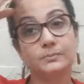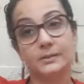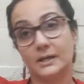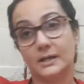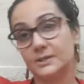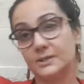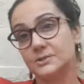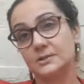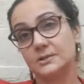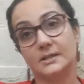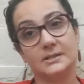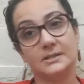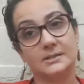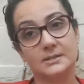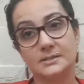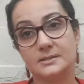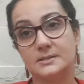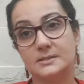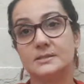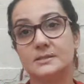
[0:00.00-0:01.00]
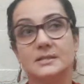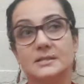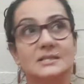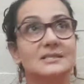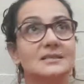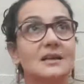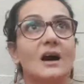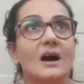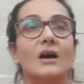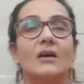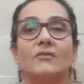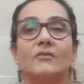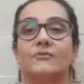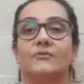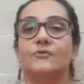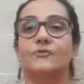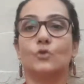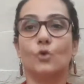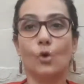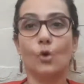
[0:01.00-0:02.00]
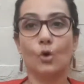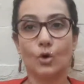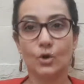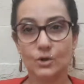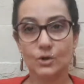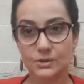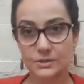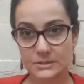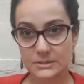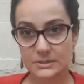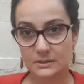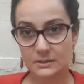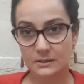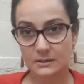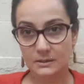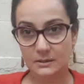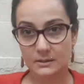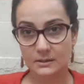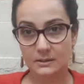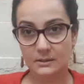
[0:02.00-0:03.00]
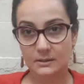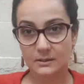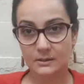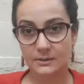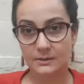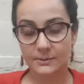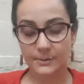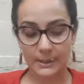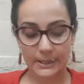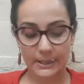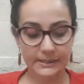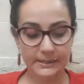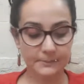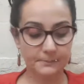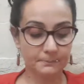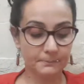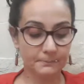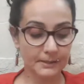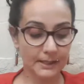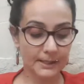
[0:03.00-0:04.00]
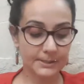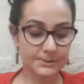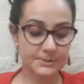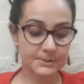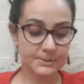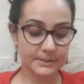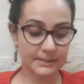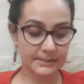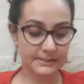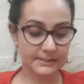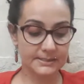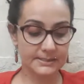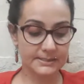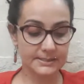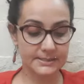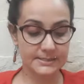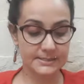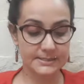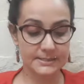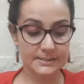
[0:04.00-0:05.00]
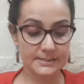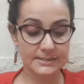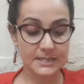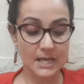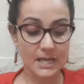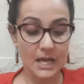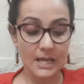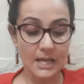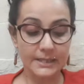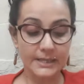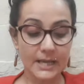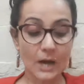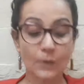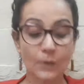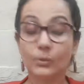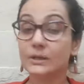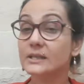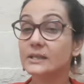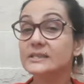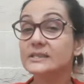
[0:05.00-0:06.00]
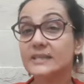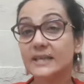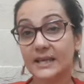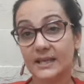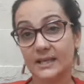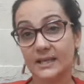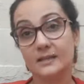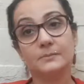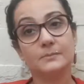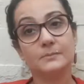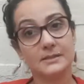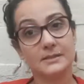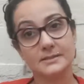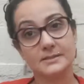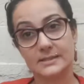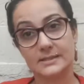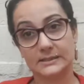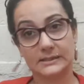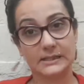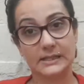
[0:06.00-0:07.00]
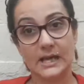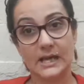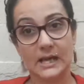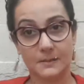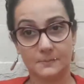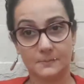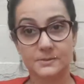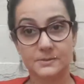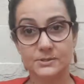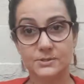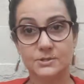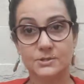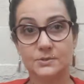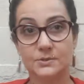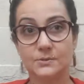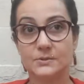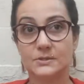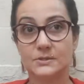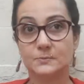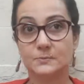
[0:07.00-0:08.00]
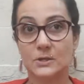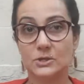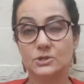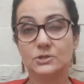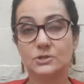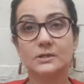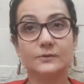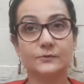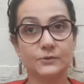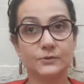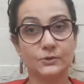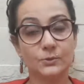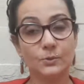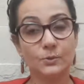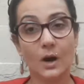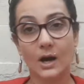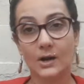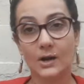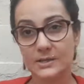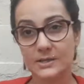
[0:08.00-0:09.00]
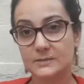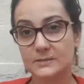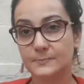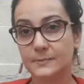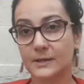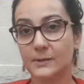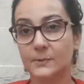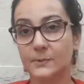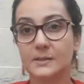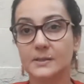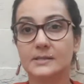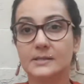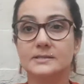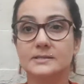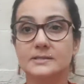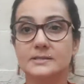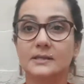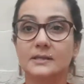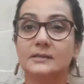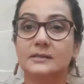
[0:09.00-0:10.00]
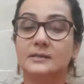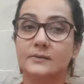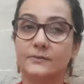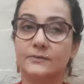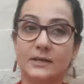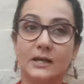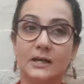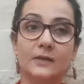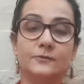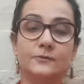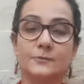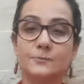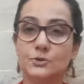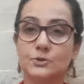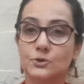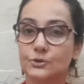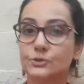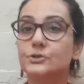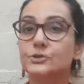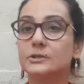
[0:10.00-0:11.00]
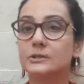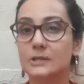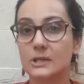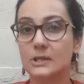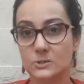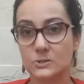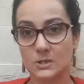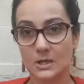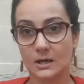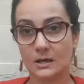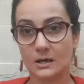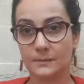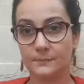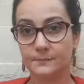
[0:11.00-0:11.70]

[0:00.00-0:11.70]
blood related disease, of course, right? Blood related disease. Now, what are the ailments that can happen to you, especially if you are experiencing a difficult Vimshotri Dasha?